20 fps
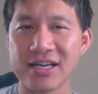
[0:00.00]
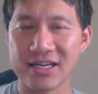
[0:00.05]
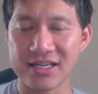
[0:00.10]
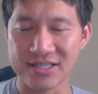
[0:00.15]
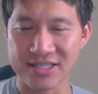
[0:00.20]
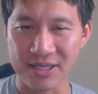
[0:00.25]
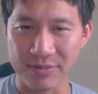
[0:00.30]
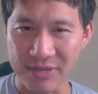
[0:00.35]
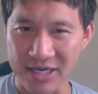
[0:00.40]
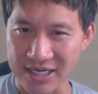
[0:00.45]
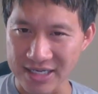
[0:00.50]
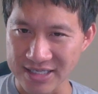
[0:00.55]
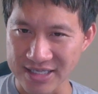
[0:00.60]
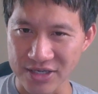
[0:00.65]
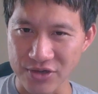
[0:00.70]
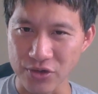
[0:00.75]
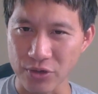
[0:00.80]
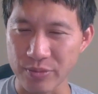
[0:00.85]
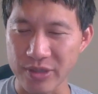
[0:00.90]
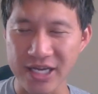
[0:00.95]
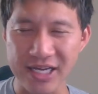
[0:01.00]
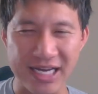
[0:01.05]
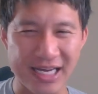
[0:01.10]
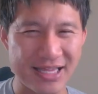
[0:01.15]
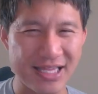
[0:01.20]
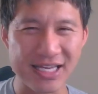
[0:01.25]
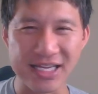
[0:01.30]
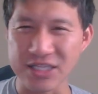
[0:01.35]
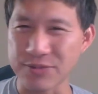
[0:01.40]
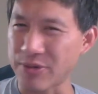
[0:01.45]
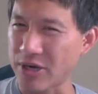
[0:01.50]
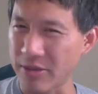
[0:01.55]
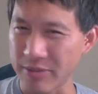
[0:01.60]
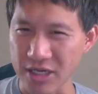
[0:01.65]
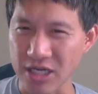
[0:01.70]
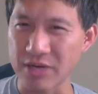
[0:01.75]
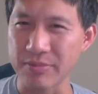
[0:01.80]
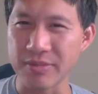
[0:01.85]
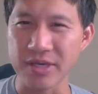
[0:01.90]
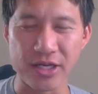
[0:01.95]
some kind of central bank, I think it's probably
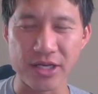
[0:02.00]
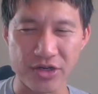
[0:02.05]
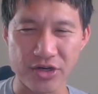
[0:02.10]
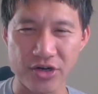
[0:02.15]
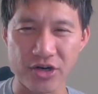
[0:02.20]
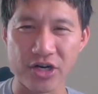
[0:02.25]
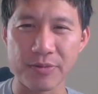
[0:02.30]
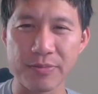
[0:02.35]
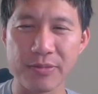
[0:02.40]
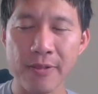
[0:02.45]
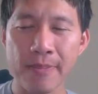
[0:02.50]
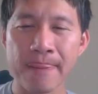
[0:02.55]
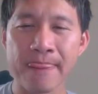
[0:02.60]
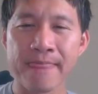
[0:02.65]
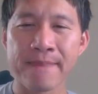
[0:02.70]
going to be in Europe,